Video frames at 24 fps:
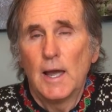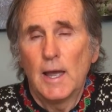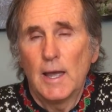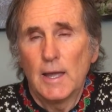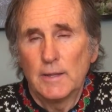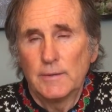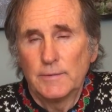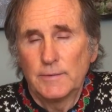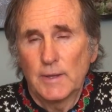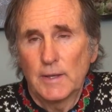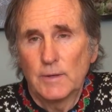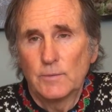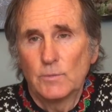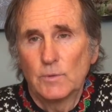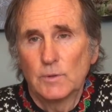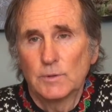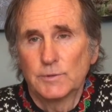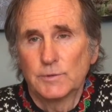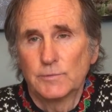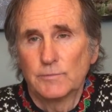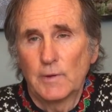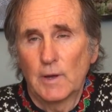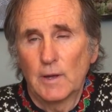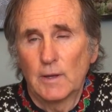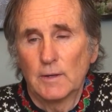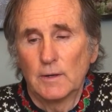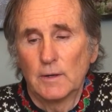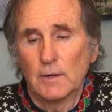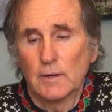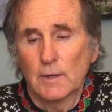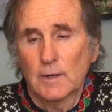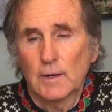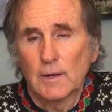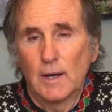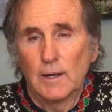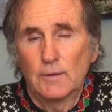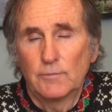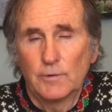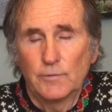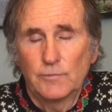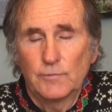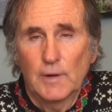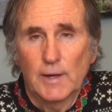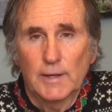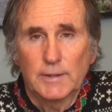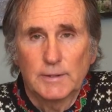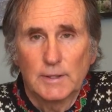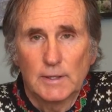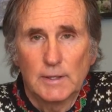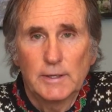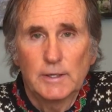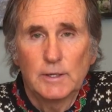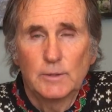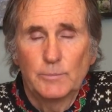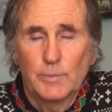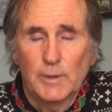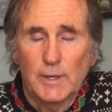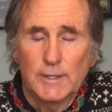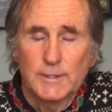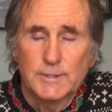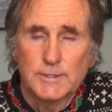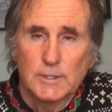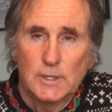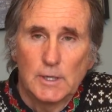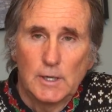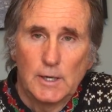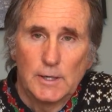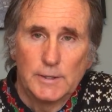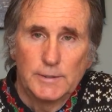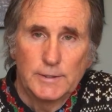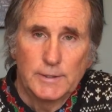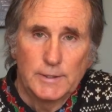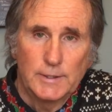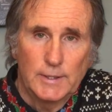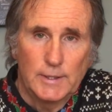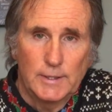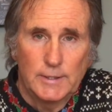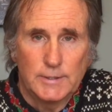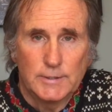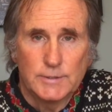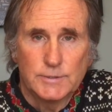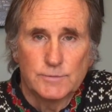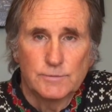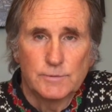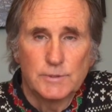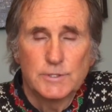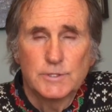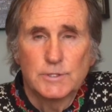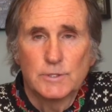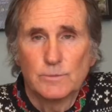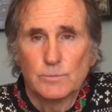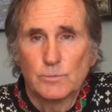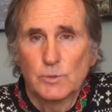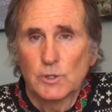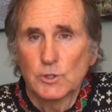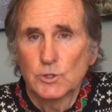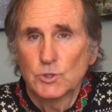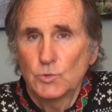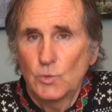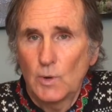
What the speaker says: and then we'll reflect a little bit on his recent book,